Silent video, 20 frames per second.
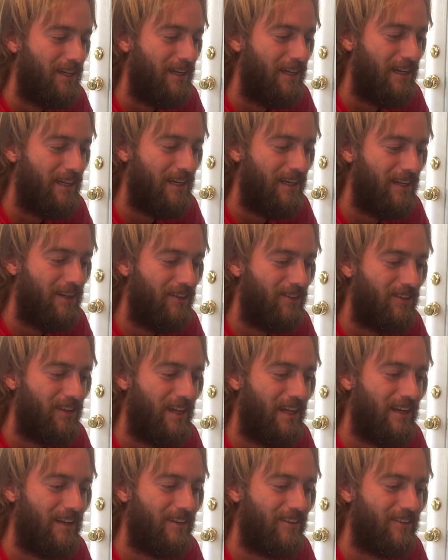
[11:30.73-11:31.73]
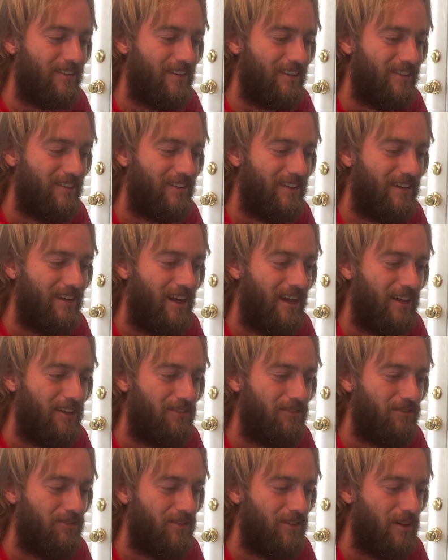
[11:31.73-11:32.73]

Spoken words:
It is an assisted knife.